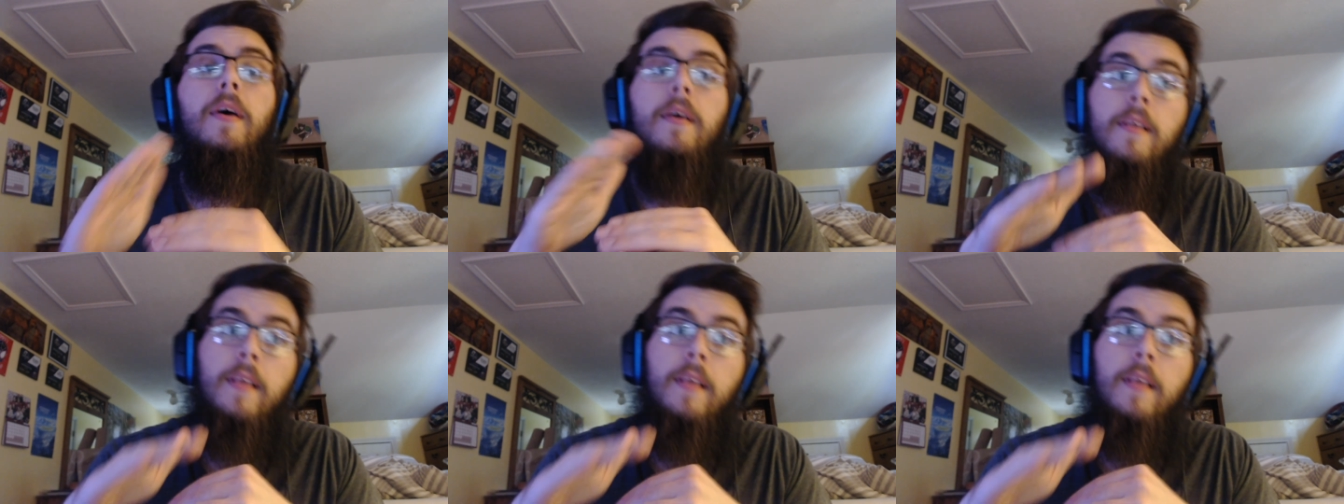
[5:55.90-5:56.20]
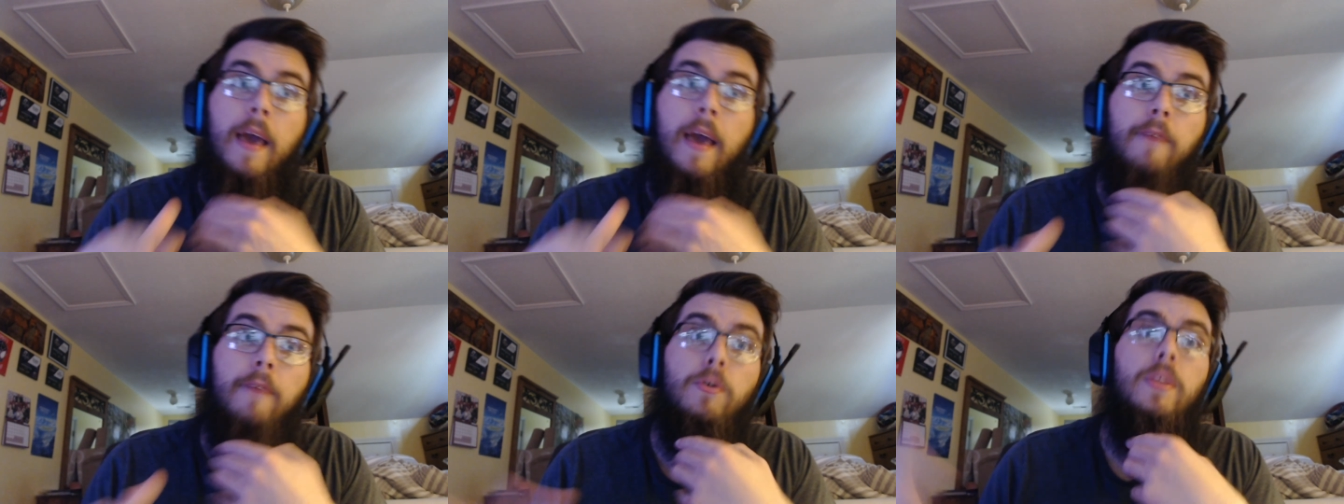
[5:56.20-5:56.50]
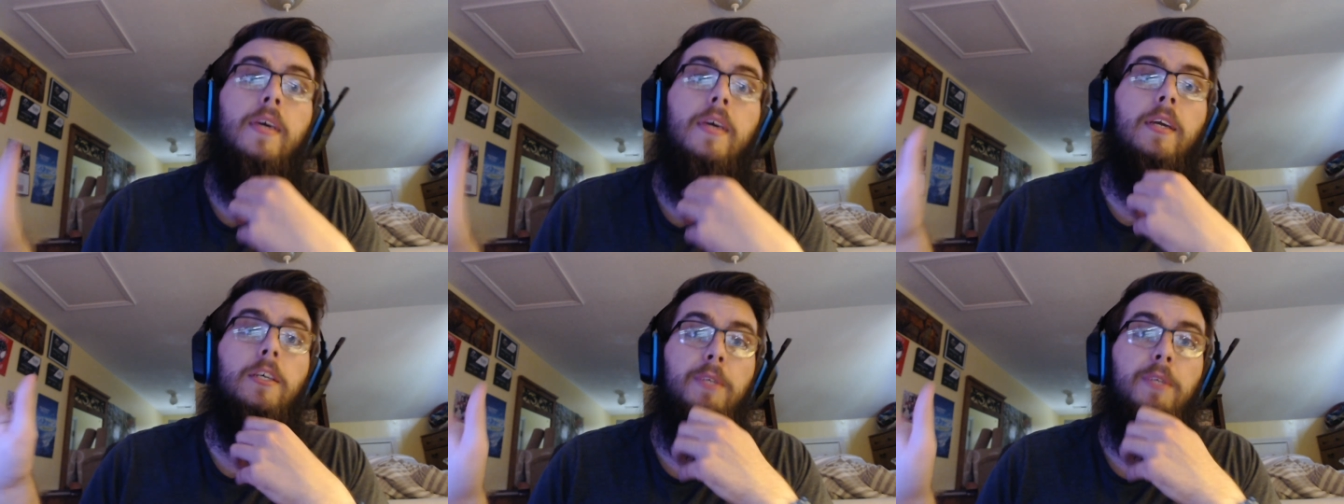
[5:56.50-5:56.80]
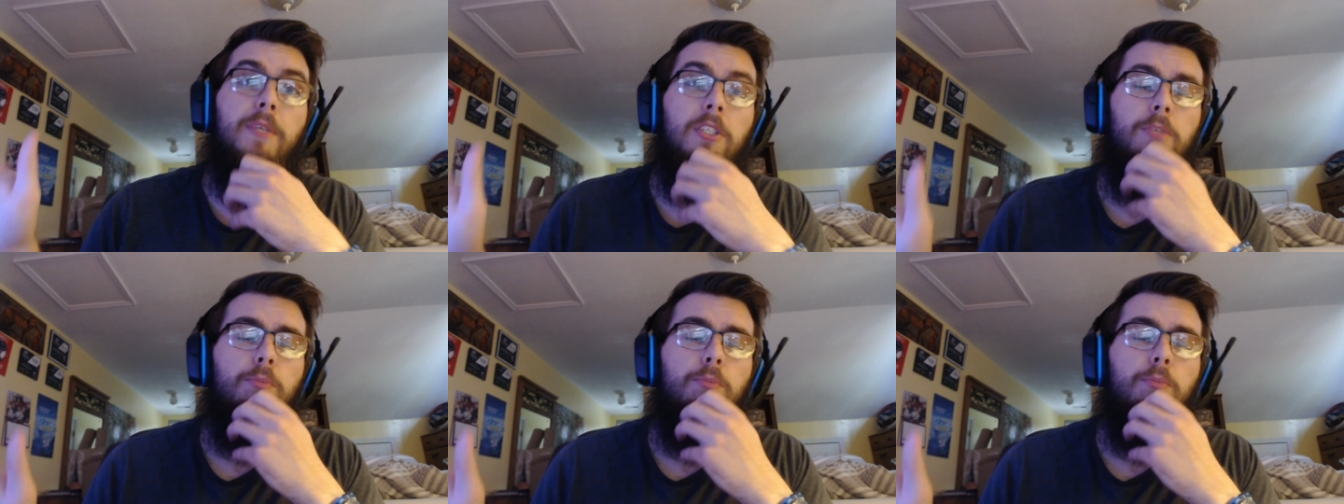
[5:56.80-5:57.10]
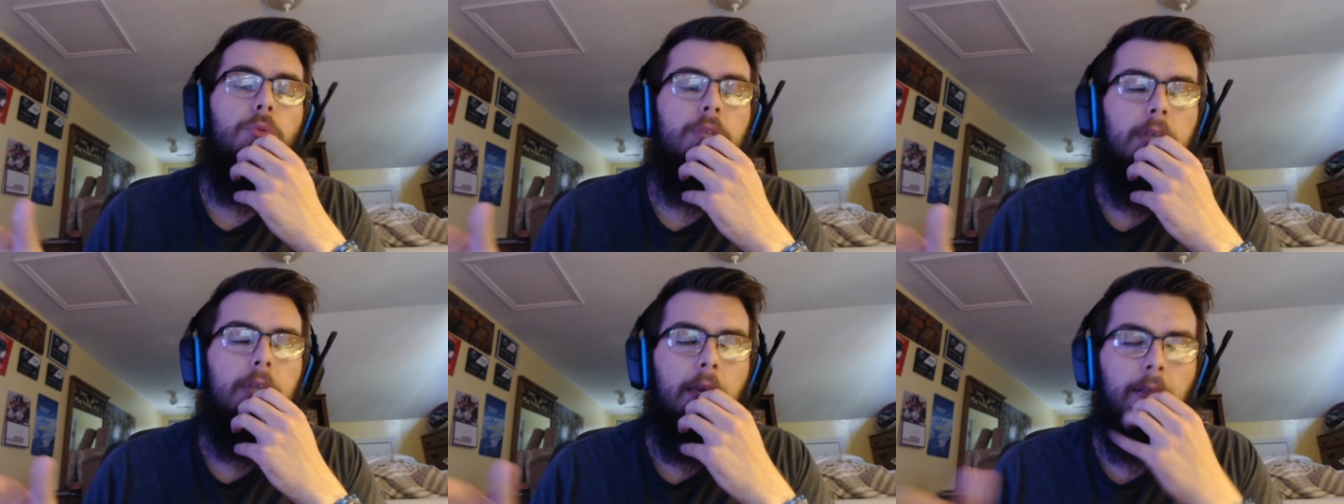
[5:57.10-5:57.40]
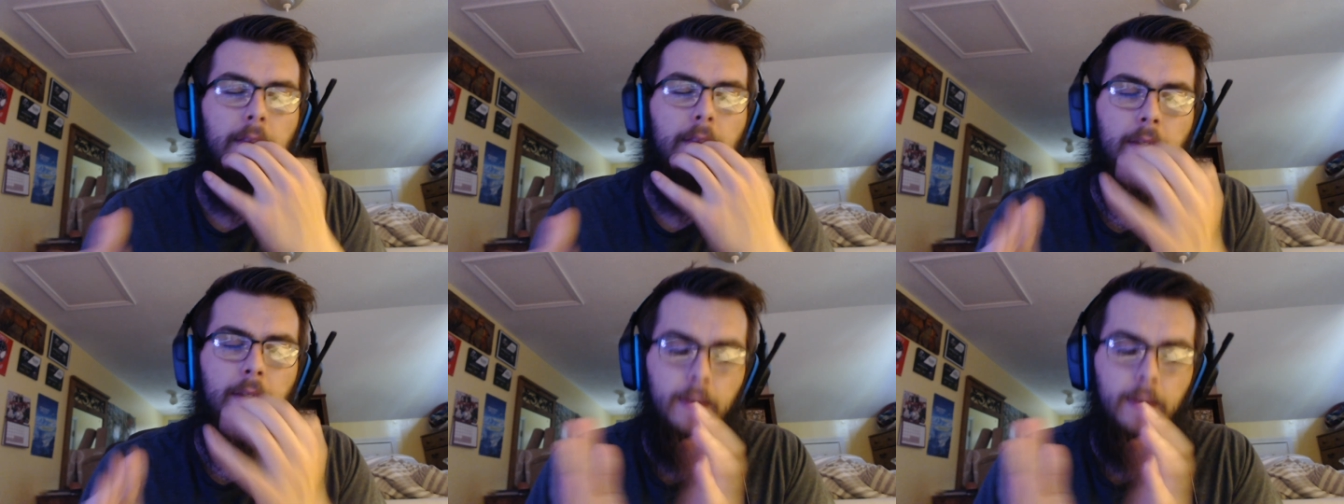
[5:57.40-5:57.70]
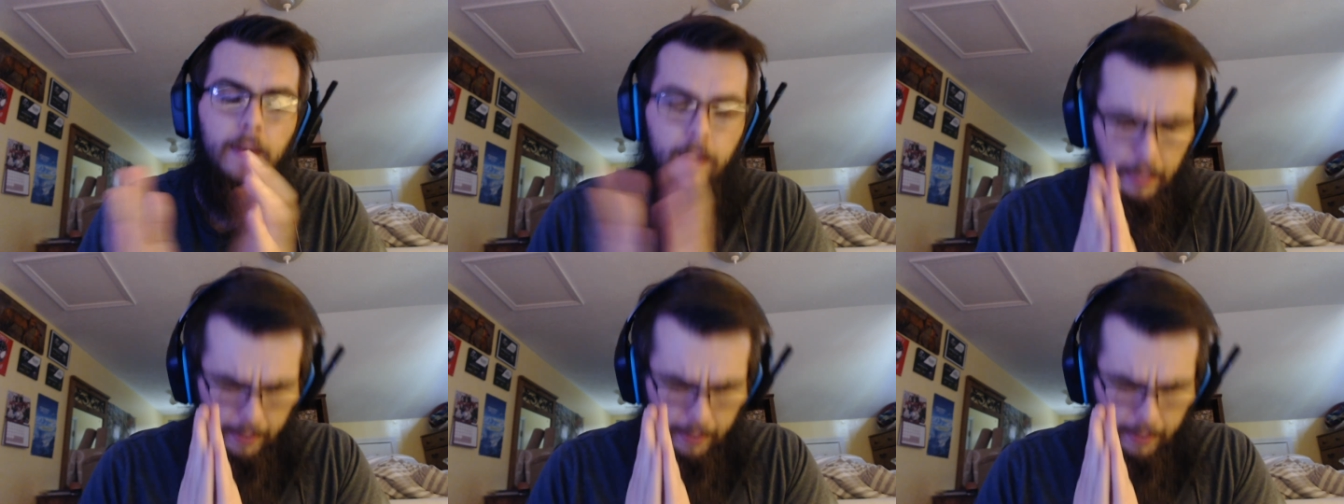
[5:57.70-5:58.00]
everything has been smooth sailing.
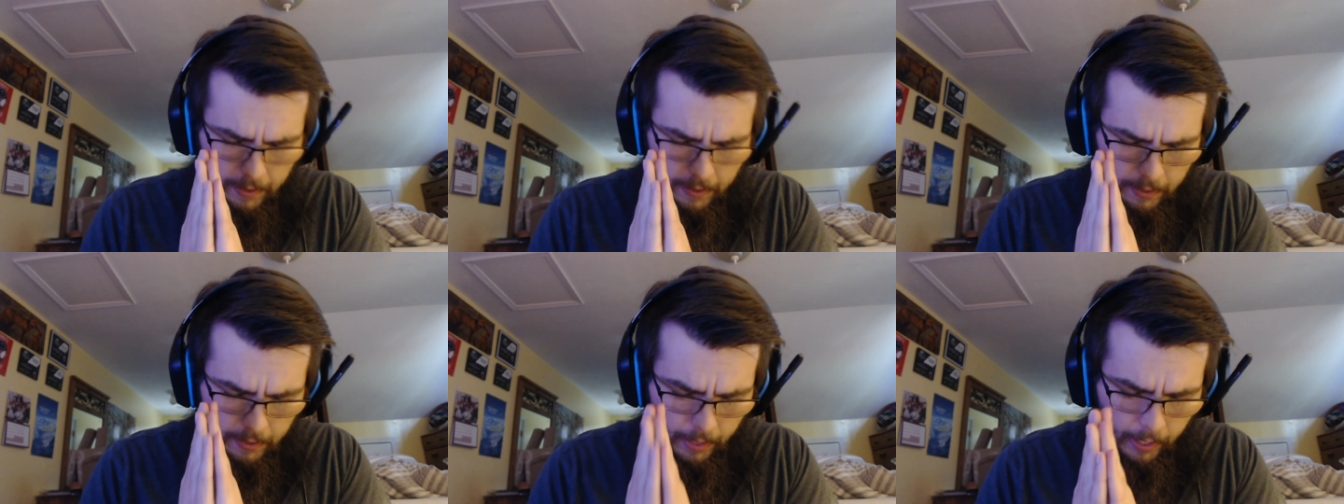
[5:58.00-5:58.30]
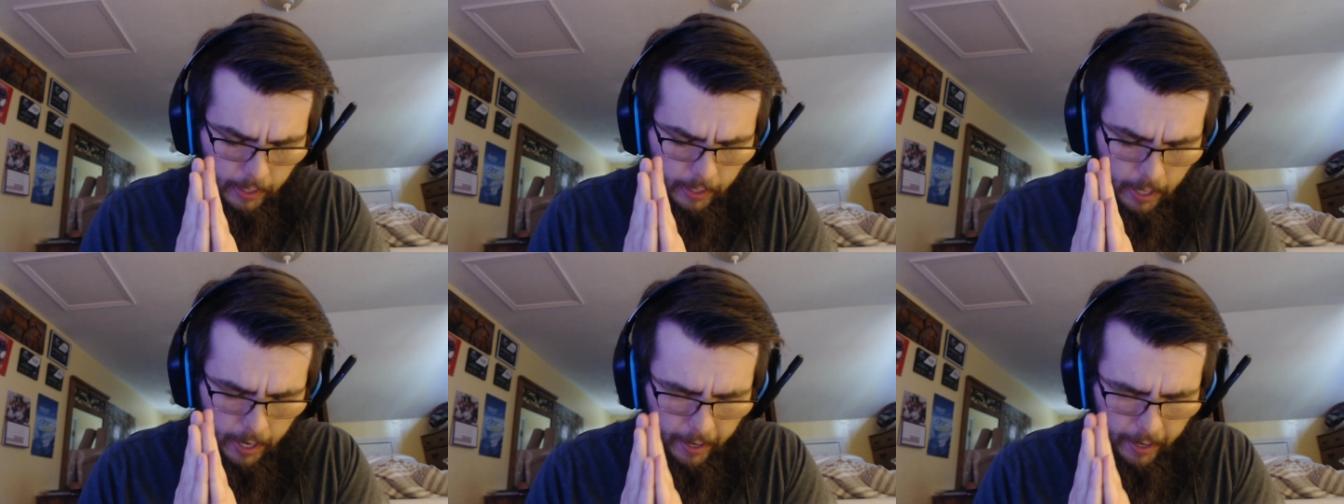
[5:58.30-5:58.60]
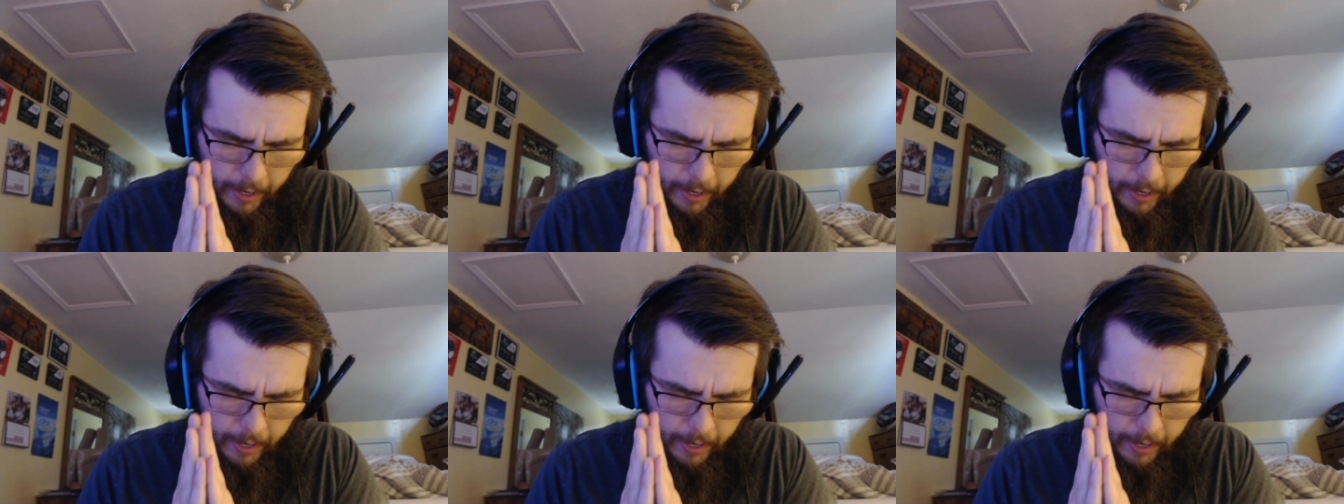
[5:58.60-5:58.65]
Thank God.